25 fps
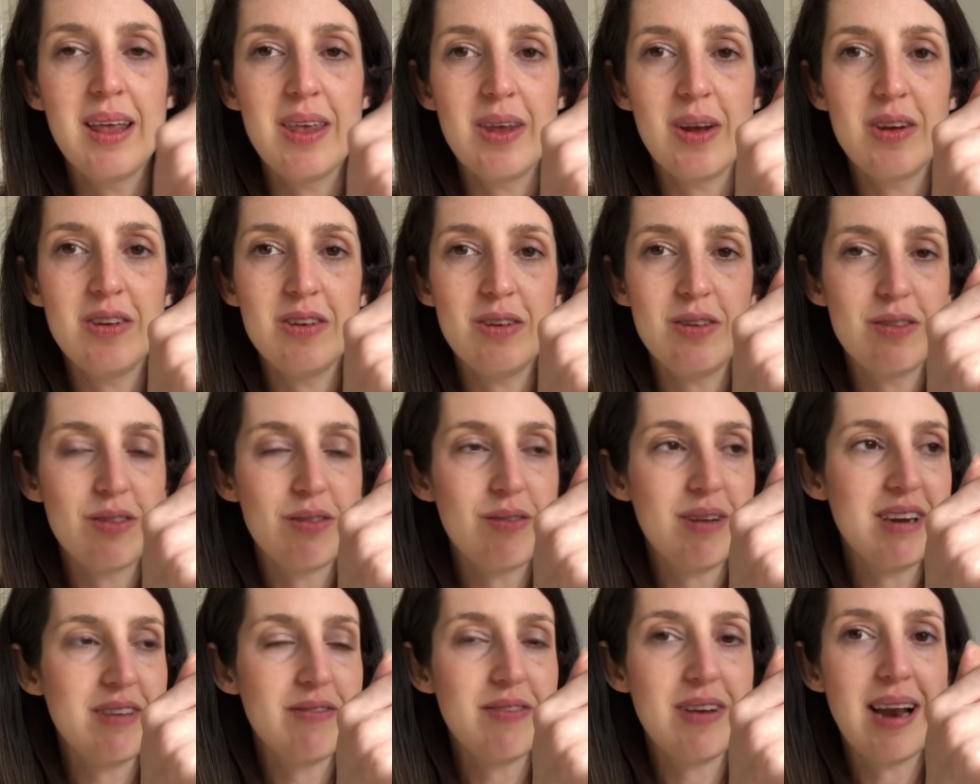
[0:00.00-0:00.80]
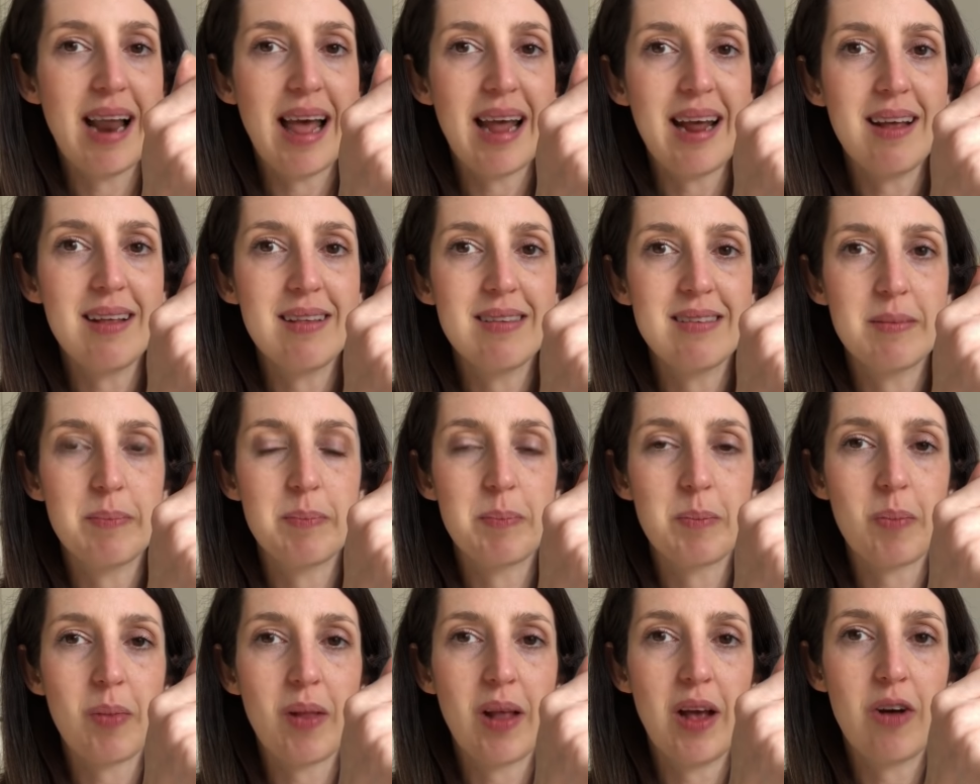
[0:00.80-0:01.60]
You can do three different lengths
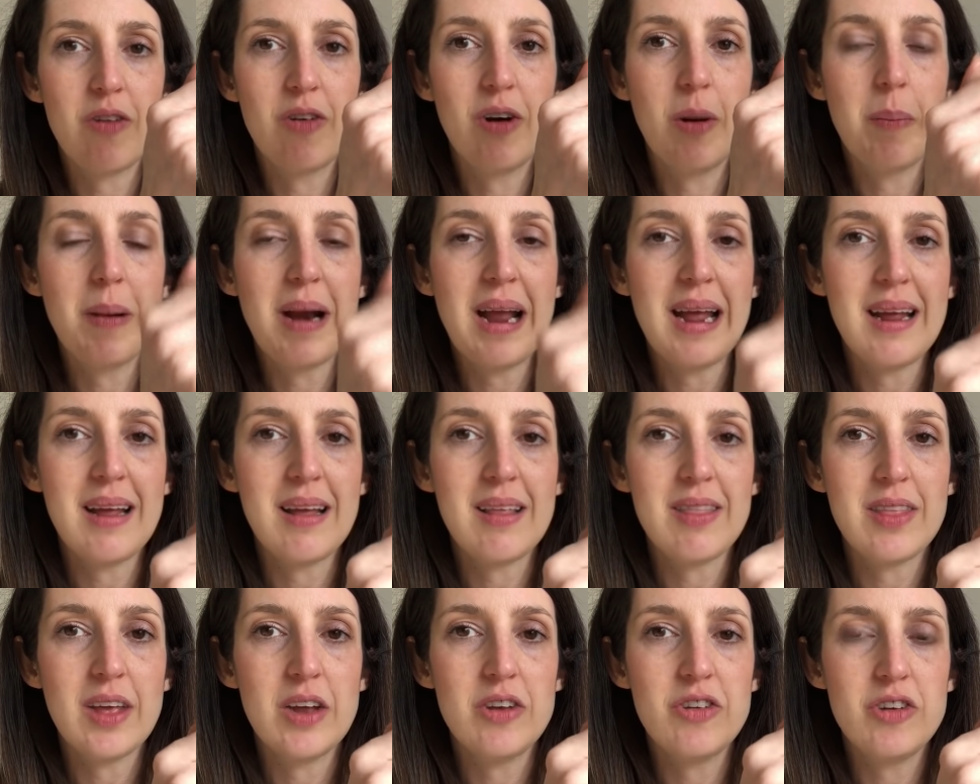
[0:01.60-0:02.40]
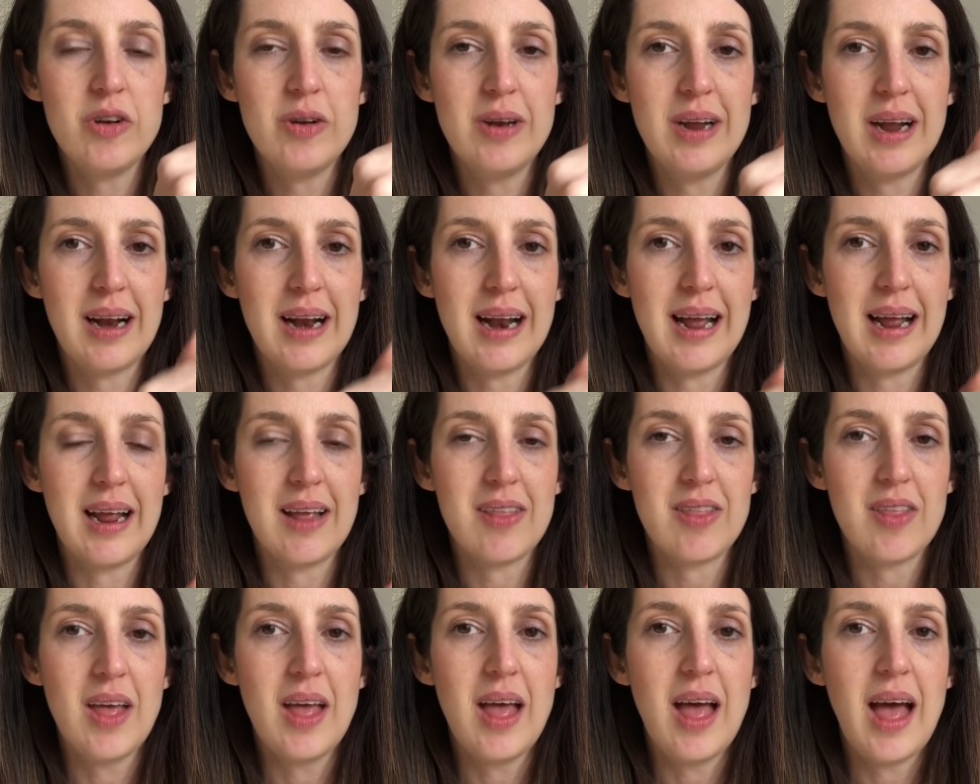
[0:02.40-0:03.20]
a crop length, a tunic
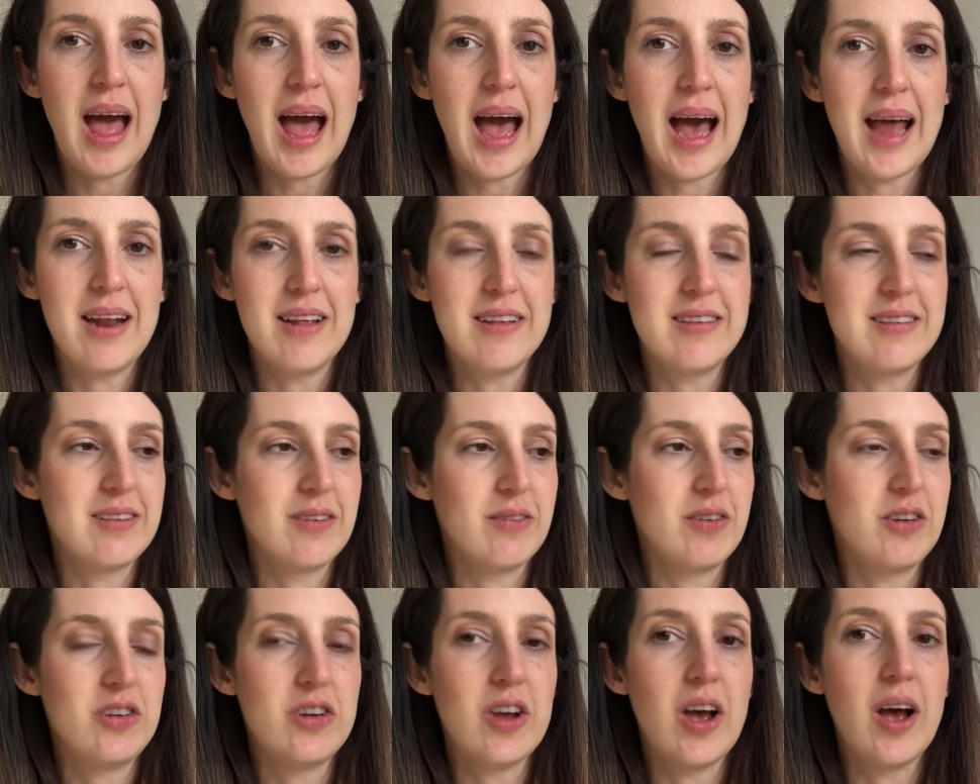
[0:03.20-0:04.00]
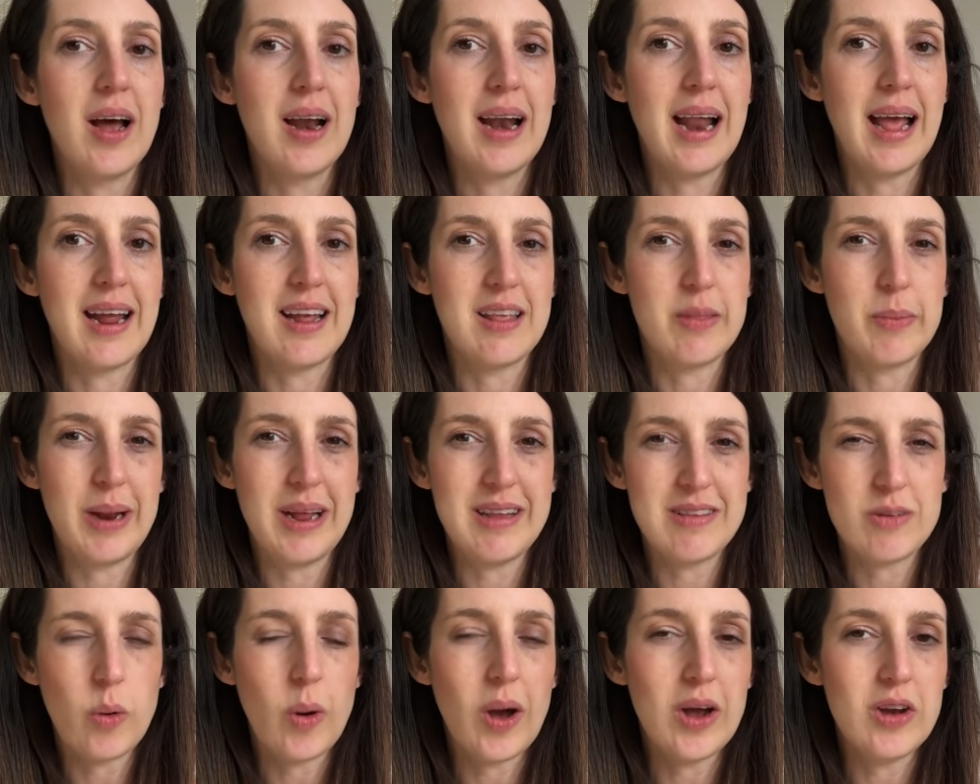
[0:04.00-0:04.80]
length and a sort of shirt length but
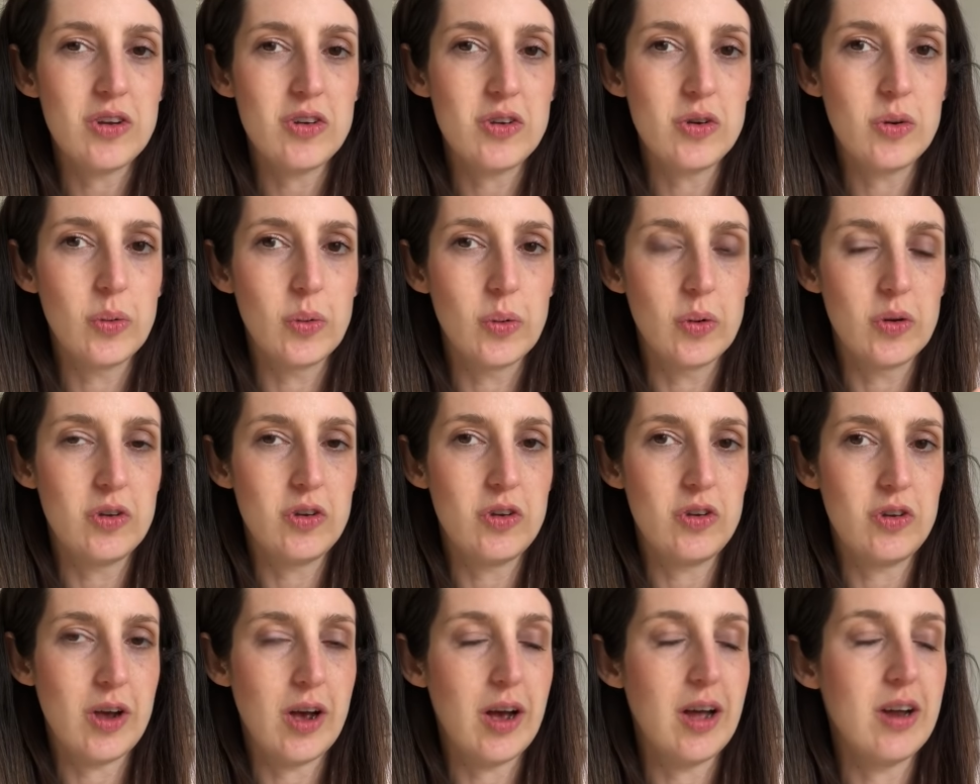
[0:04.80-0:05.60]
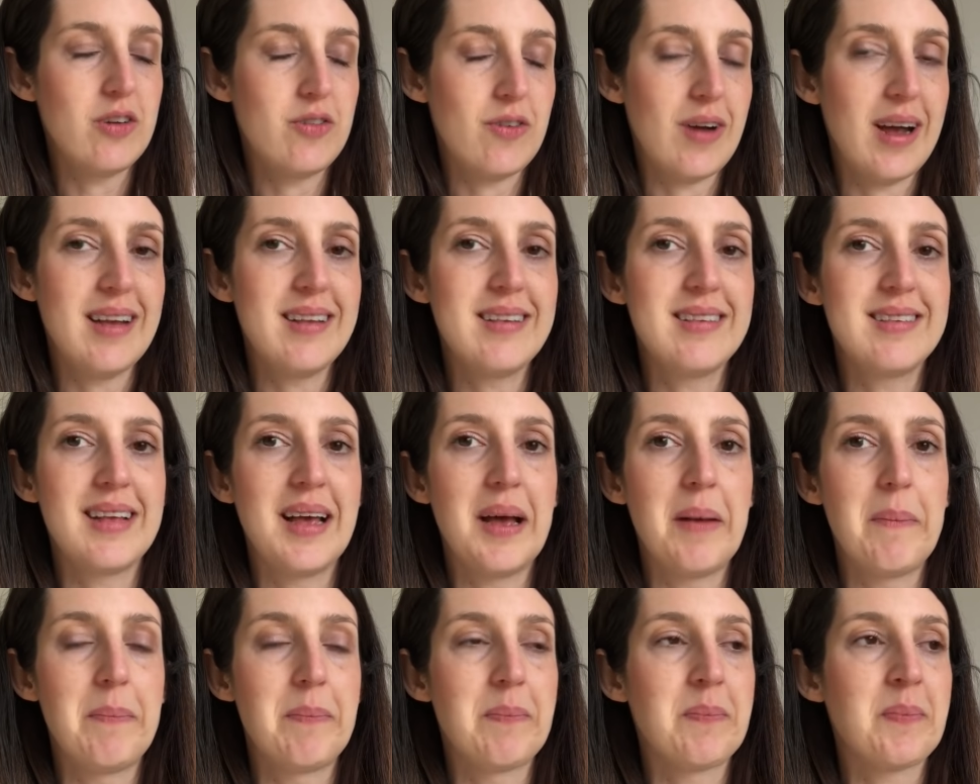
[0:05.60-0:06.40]
it's quite a short shirt dress
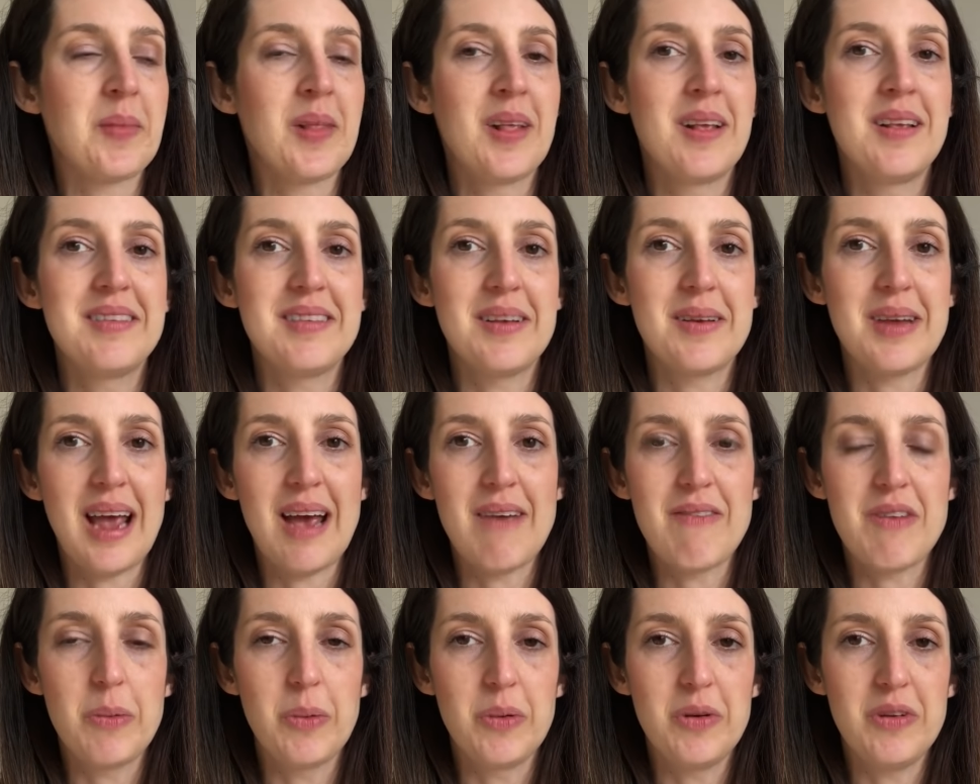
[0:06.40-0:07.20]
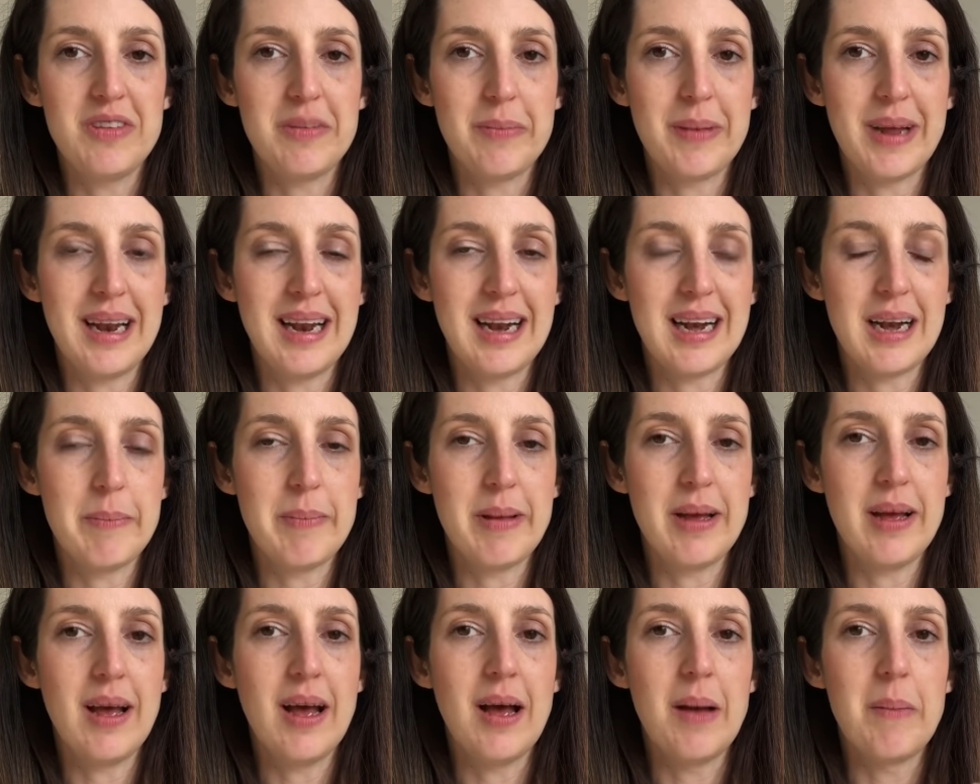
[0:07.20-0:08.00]
um, so yeah if you wanted something a little
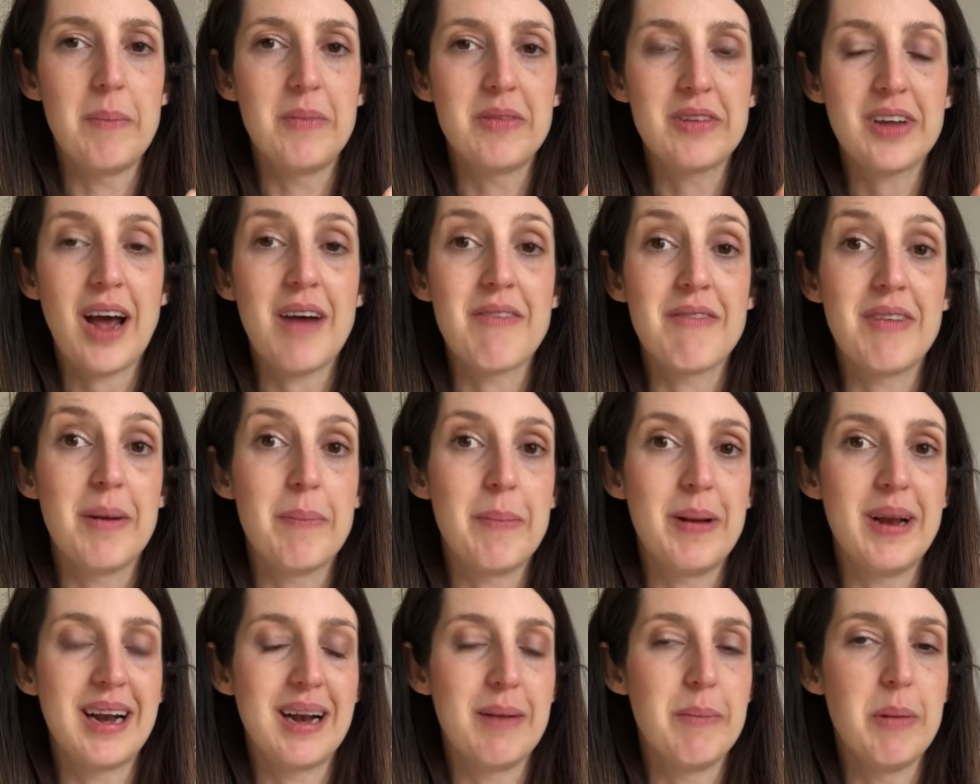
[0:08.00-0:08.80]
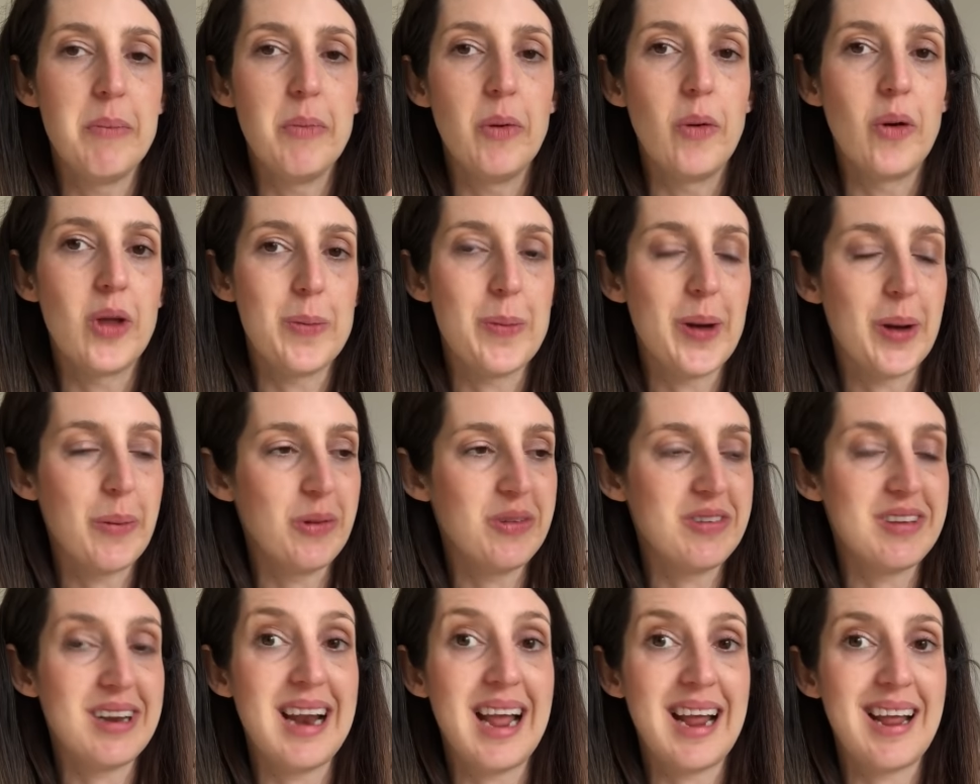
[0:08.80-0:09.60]
bit um, to cover up a little bit more you might
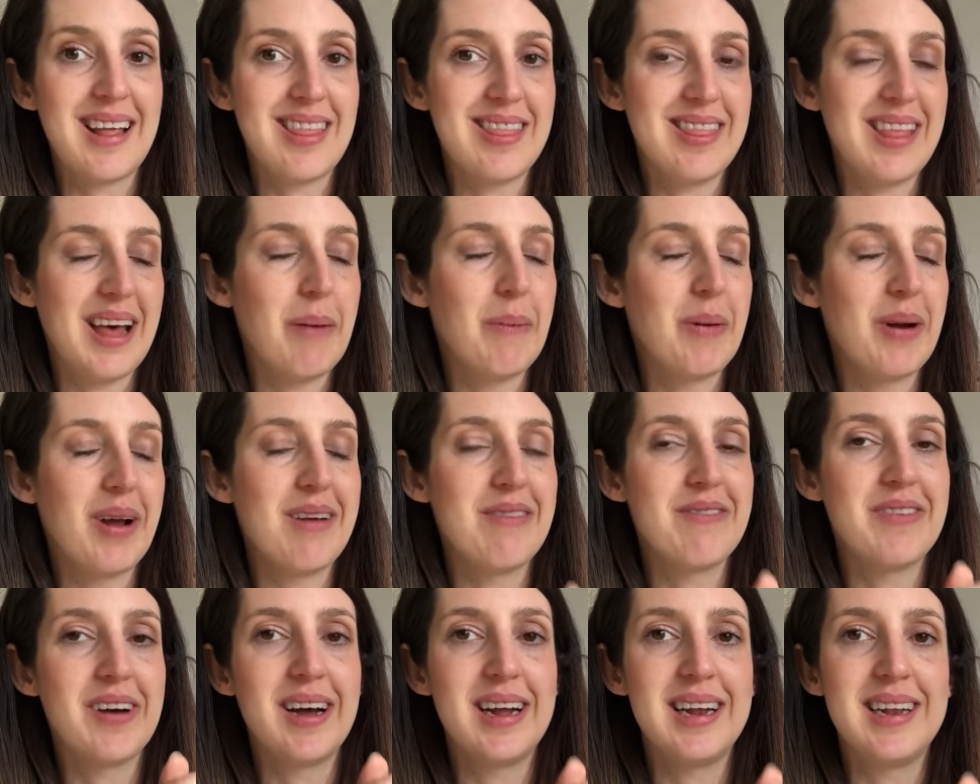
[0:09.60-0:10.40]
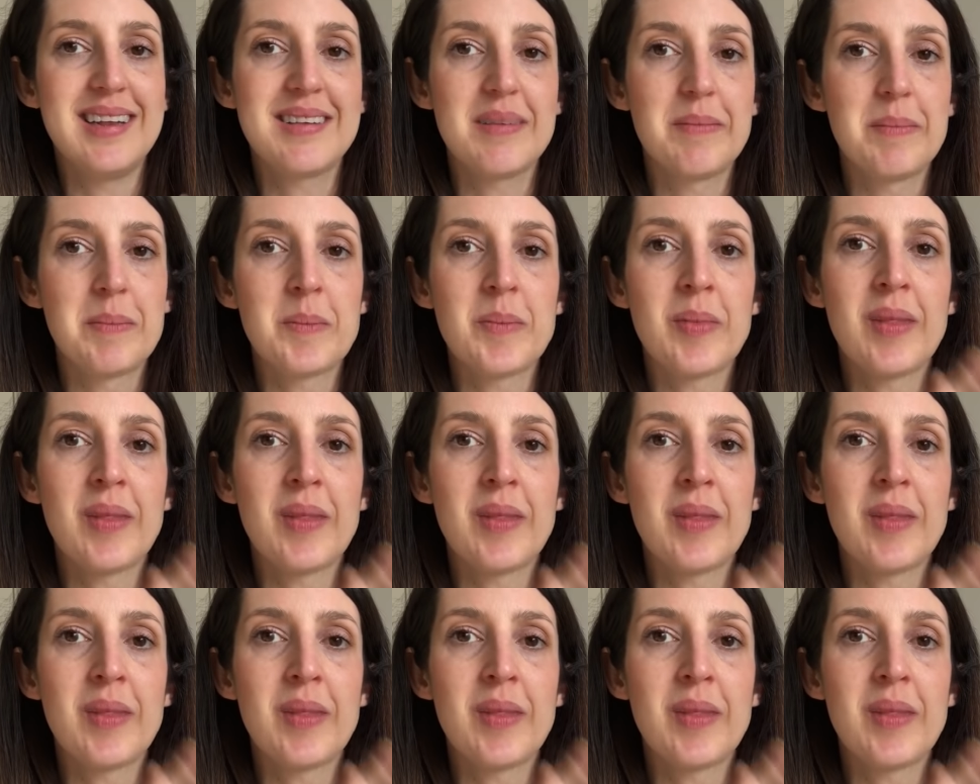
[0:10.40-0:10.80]
want to lengthen that one I find.